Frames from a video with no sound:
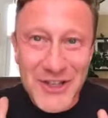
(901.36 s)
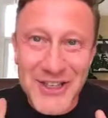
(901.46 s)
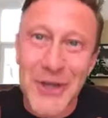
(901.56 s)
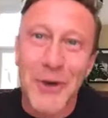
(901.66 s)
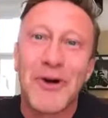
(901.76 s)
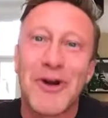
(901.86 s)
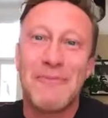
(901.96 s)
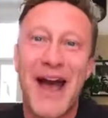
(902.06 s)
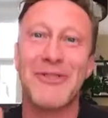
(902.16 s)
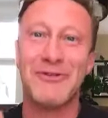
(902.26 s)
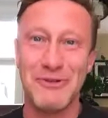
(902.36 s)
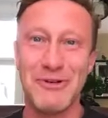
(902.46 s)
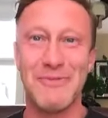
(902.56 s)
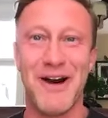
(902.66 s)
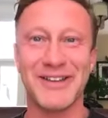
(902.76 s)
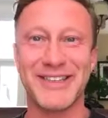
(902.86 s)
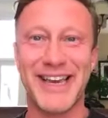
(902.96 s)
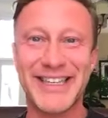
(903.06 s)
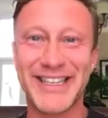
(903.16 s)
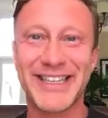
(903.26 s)
talk about the Route Master?
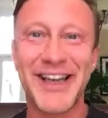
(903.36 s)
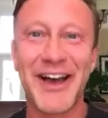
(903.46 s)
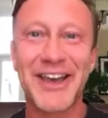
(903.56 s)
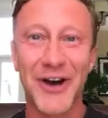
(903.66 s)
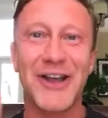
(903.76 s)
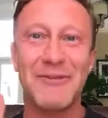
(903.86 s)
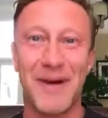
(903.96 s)
It is the iconic